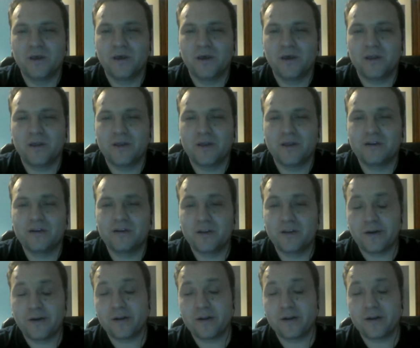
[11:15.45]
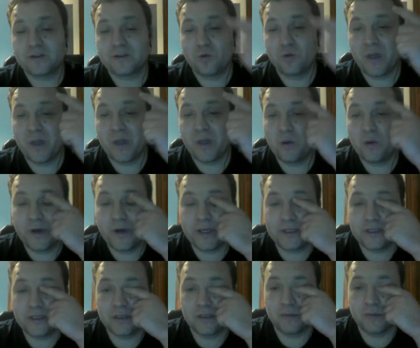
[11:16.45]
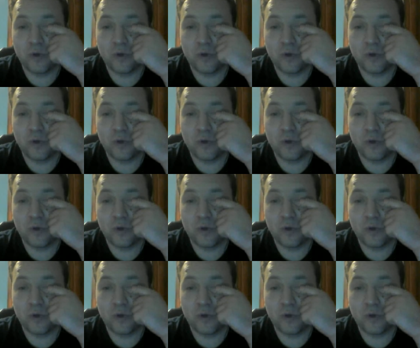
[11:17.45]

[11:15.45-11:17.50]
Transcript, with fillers: Uh, there there are so many ways at the